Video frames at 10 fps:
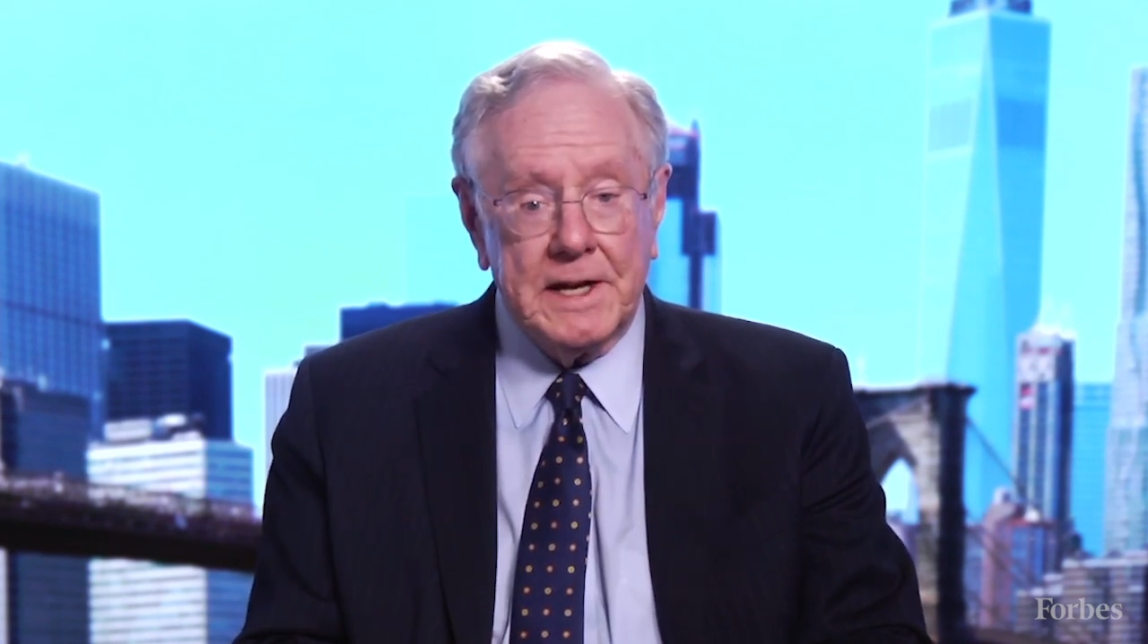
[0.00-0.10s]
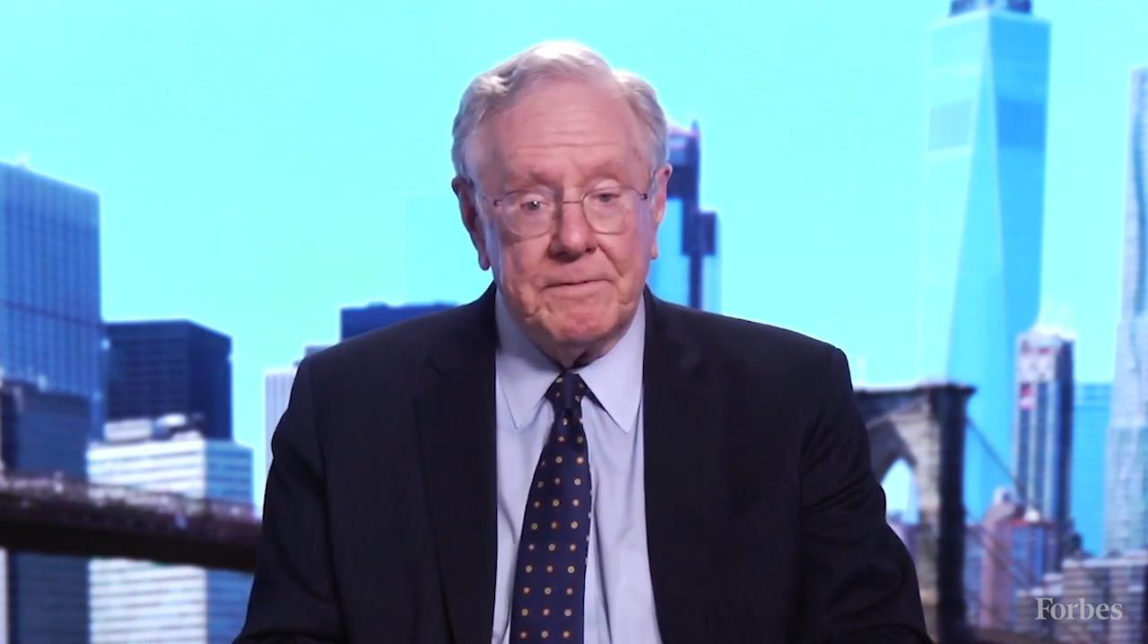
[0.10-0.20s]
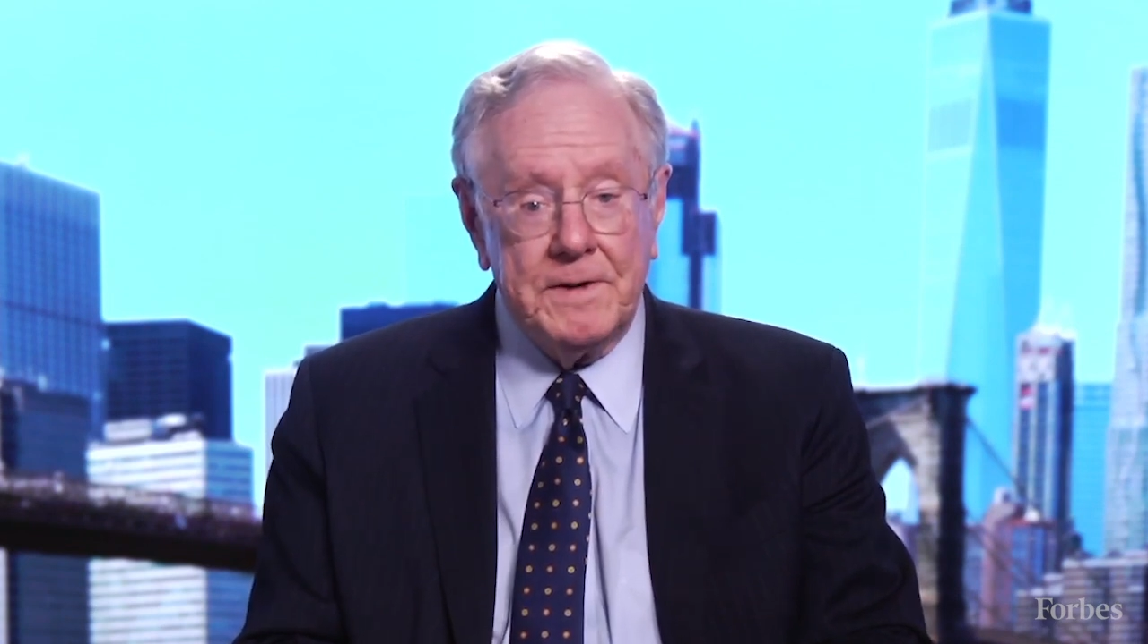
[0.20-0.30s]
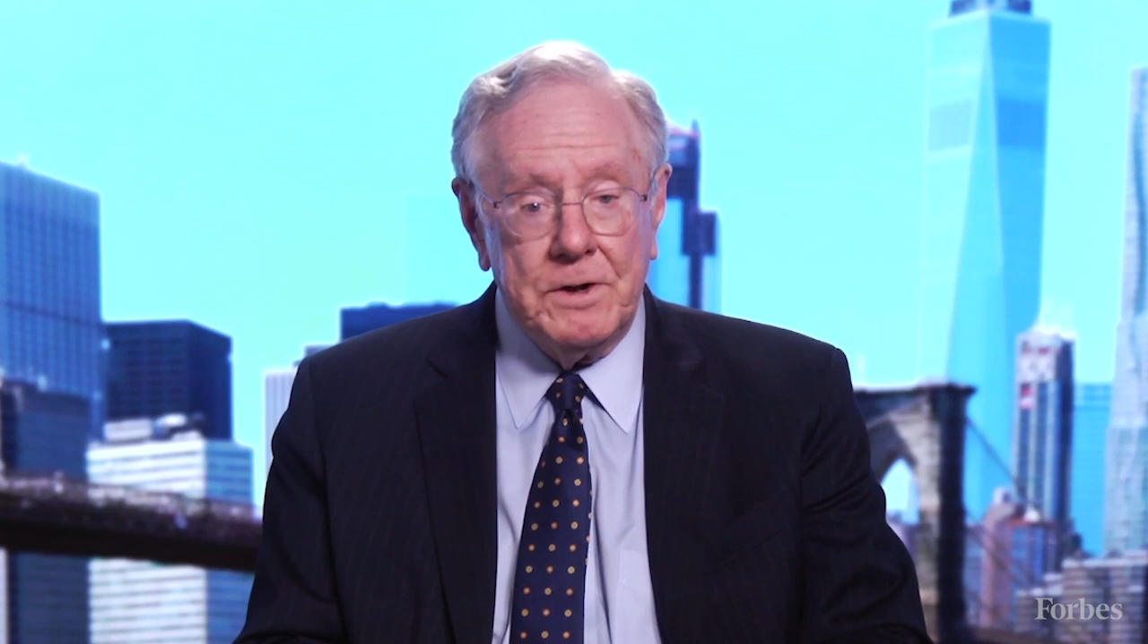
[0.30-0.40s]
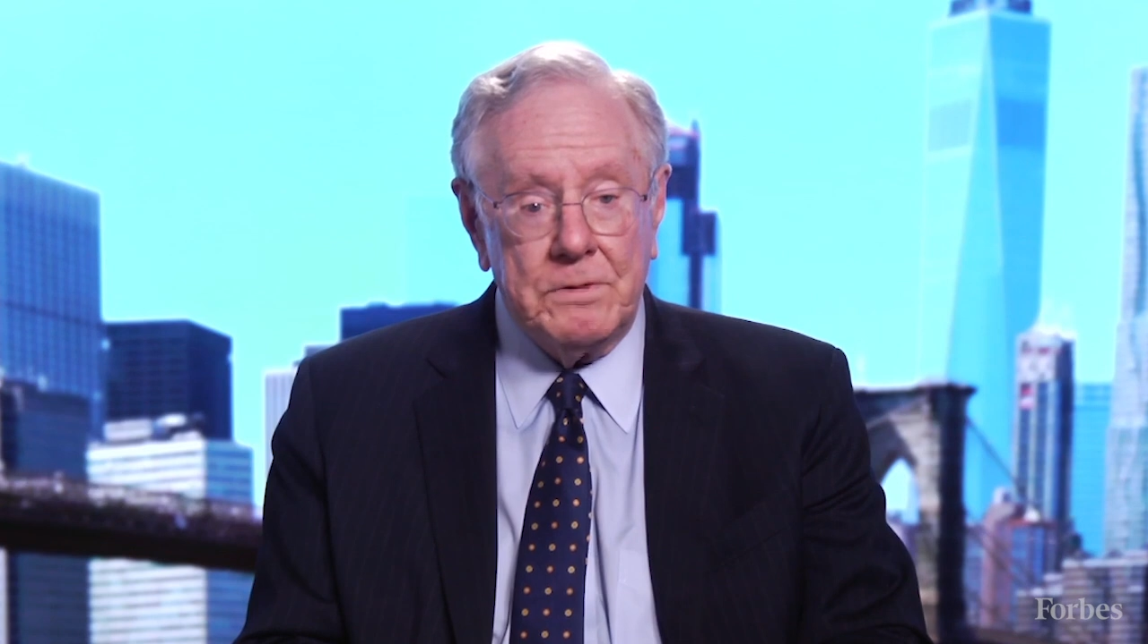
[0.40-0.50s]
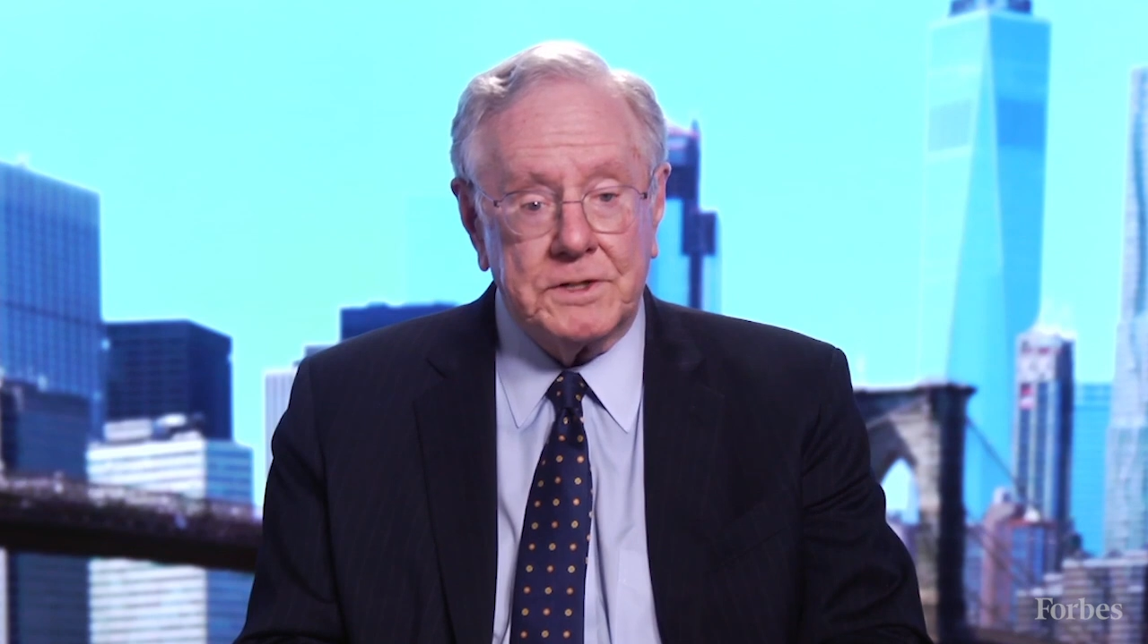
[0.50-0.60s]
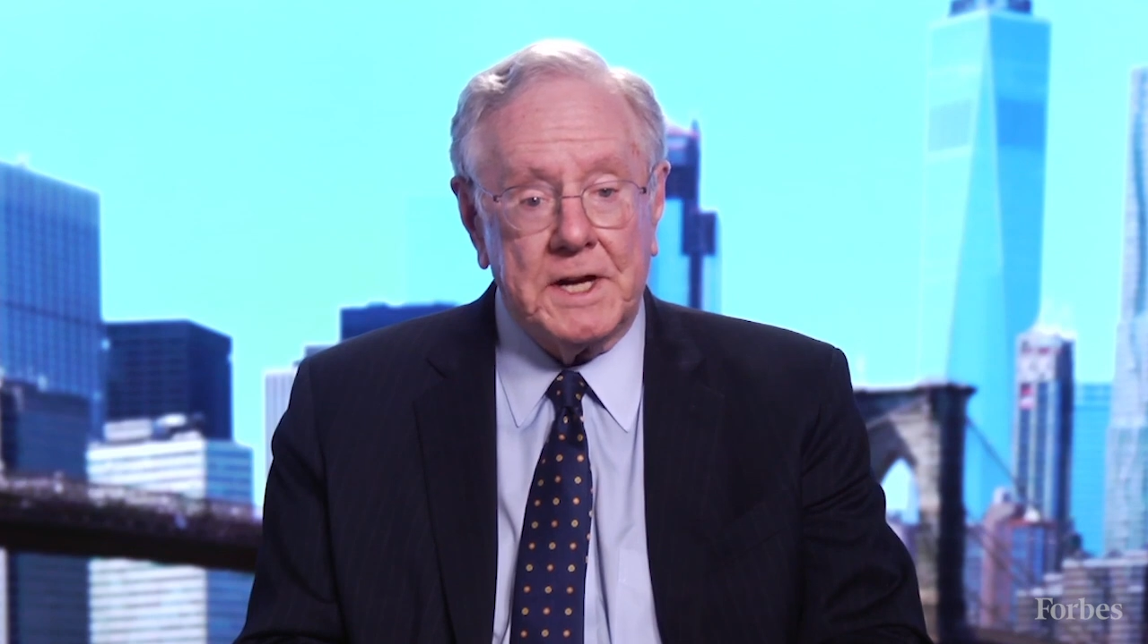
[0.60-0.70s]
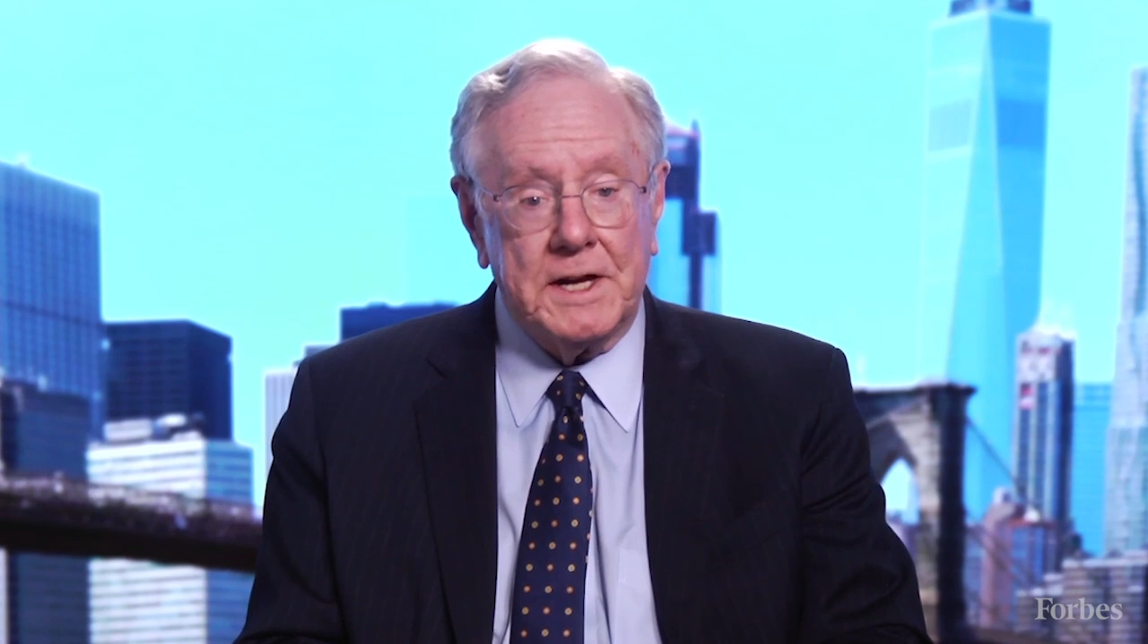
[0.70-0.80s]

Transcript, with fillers: deliver nukes